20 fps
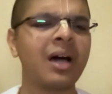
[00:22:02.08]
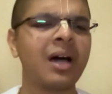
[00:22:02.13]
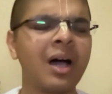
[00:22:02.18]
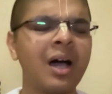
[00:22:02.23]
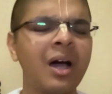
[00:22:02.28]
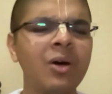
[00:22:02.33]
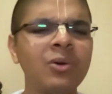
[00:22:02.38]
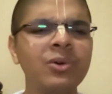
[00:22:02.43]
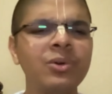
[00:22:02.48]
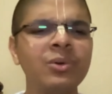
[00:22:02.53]

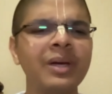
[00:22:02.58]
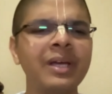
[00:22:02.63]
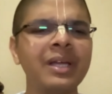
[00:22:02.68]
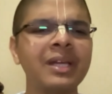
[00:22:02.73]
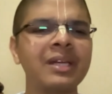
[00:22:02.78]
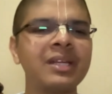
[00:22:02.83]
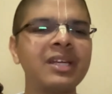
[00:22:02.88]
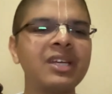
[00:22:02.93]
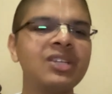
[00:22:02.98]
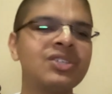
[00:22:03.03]
how do I
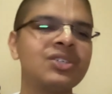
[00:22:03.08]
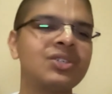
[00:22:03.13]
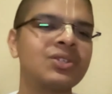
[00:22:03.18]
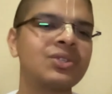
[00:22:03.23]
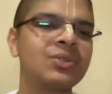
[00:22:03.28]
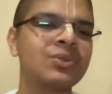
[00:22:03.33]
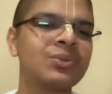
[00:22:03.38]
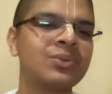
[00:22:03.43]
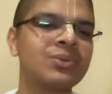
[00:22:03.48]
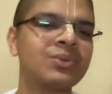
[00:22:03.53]

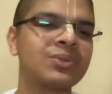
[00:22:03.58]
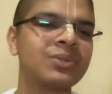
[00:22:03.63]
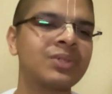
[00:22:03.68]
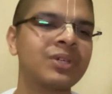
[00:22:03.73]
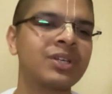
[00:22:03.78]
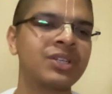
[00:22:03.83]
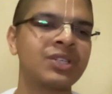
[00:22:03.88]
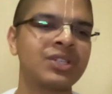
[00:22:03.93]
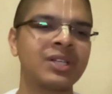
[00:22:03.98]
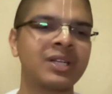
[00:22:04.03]
reach to
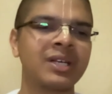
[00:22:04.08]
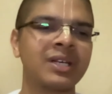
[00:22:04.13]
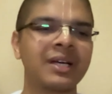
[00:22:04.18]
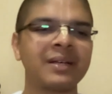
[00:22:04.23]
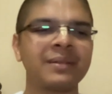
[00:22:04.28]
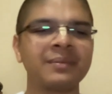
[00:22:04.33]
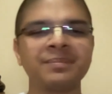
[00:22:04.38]
Krishna?